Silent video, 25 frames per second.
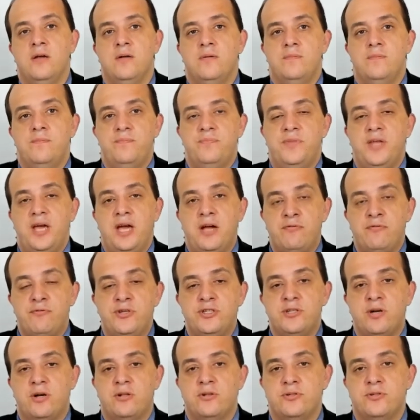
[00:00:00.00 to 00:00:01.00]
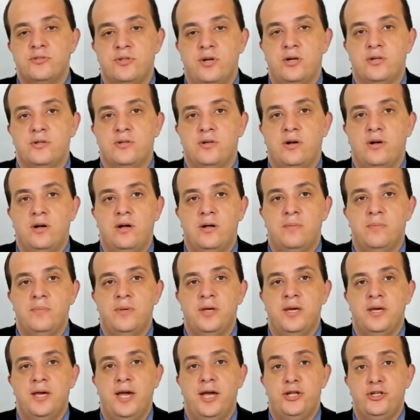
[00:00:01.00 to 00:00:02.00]
Everydollar.com
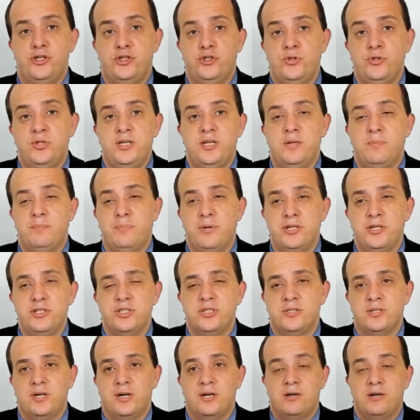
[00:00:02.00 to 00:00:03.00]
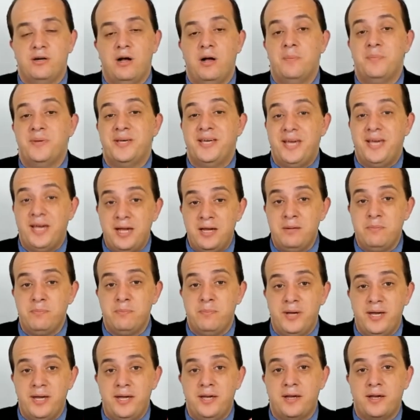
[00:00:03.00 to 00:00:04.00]
and YouNeedABudget.com can
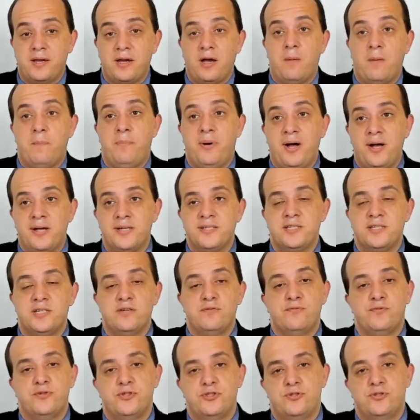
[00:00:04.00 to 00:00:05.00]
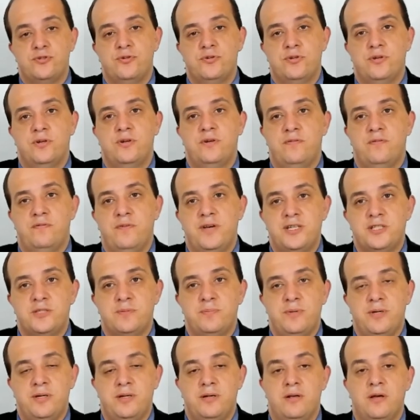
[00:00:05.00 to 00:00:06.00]
make a positive return on
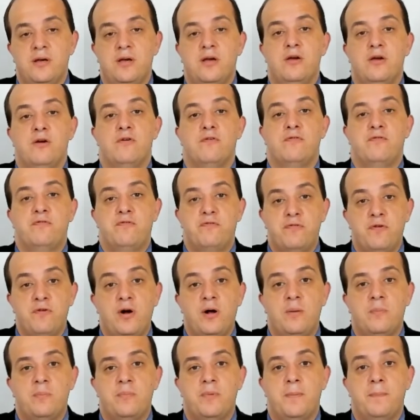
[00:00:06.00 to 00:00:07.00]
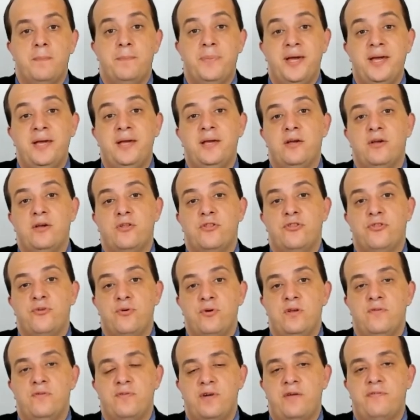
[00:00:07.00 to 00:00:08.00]
investment from paying
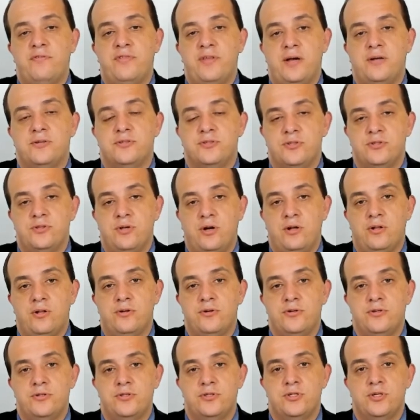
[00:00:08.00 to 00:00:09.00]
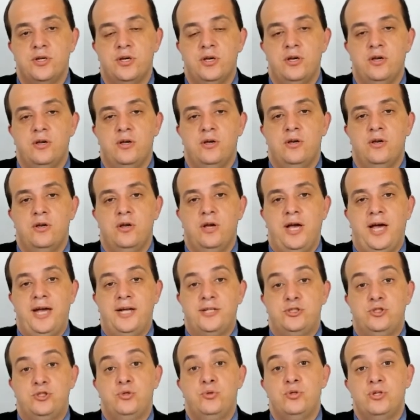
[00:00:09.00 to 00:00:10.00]
$35,000
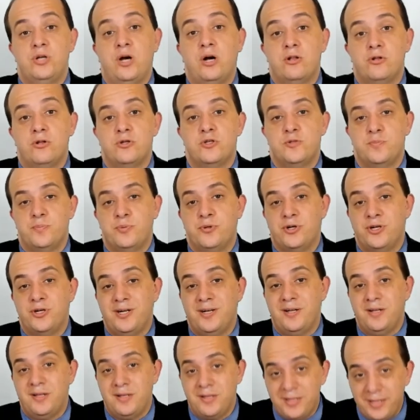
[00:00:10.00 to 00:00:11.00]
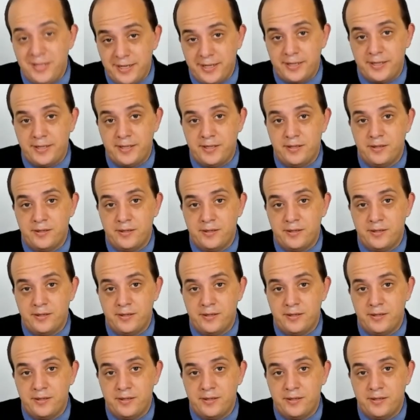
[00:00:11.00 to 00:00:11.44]
at $2 per click.